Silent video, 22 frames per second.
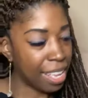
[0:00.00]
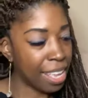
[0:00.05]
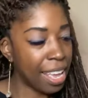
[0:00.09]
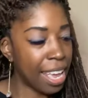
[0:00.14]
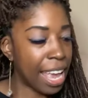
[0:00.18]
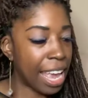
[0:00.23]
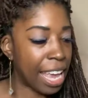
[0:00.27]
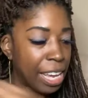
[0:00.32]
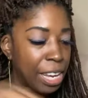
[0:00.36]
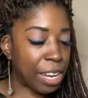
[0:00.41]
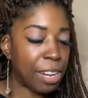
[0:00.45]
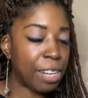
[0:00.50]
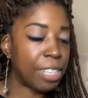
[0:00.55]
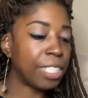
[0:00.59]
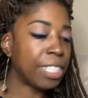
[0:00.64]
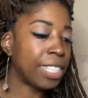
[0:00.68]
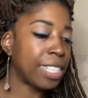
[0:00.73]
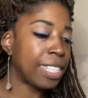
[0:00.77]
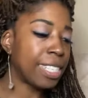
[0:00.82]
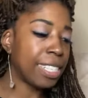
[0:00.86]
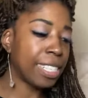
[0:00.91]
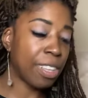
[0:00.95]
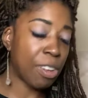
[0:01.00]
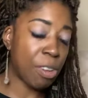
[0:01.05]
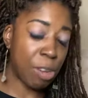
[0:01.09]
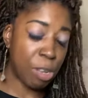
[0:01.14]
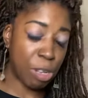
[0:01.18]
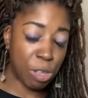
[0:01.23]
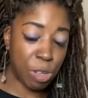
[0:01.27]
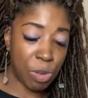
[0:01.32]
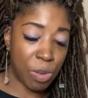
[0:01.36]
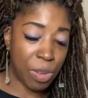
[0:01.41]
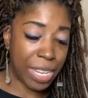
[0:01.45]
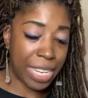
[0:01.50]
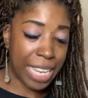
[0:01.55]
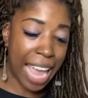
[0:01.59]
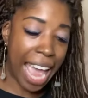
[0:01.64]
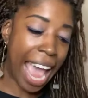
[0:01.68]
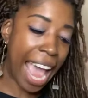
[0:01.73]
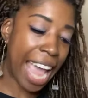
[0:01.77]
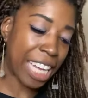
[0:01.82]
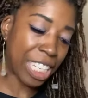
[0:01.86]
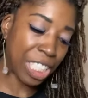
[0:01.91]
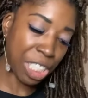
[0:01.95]
and you're just going to
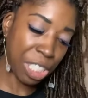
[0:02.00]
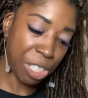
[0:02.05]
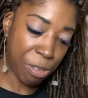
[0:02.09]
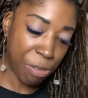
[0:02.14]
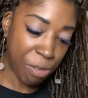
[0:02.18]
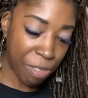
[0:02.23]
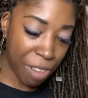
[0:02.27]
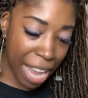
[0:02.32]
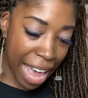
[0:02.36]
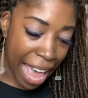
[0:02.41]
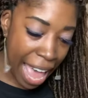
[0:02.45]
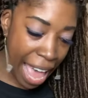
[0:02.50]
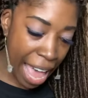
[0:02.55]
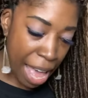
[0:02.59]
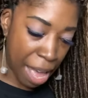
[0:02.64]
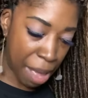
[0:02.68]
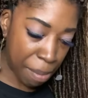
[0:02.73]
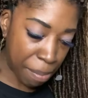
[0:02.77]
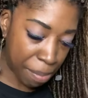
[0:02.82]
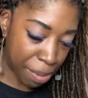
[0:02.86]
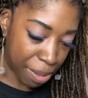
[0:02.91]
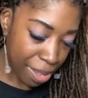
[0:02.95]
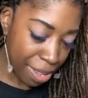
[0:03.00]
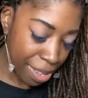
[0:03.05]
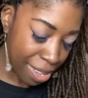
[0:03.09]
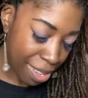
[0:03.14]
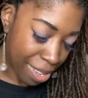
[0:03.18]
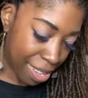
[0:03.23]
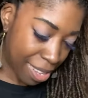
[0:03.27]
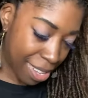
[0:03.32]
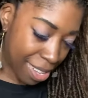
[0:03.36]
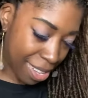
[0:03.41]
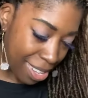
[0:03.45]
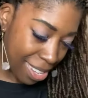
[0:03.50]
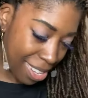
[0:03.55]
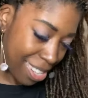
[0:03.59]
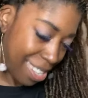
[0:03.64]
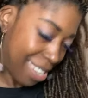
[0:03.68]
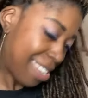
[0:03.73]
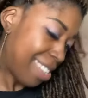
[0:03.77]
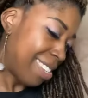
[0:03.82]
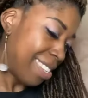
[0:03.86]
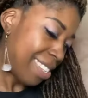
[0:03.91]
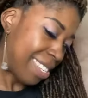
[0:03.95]
attach the flap
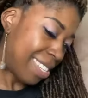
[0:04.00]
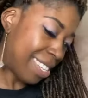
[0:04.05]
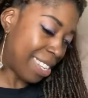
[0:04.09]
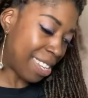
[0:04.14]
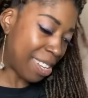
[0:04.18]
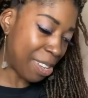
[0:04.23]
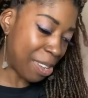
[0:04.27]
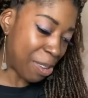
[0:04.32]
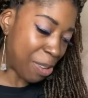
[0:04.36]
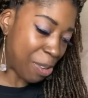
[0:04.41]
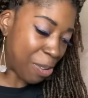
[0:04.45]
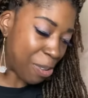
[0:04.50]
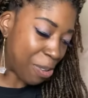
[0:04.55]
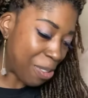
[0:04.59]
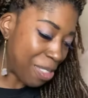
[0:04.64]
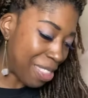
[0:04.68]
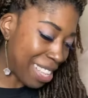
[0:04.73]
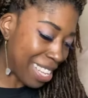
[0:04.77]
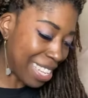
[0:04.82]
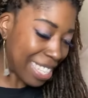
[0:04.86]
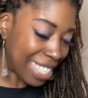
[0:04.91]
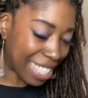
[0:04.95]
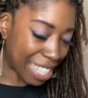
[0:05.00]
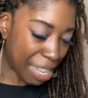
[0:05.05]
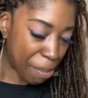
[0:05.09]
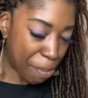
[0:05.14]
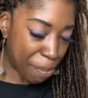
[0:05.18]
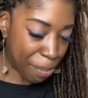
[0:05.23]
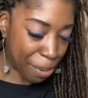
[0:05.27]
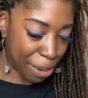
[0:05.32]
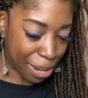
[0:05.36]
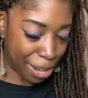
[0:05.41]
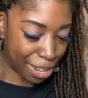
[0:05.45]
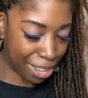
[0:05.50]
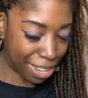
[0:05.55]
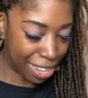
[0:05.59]
to the zipper.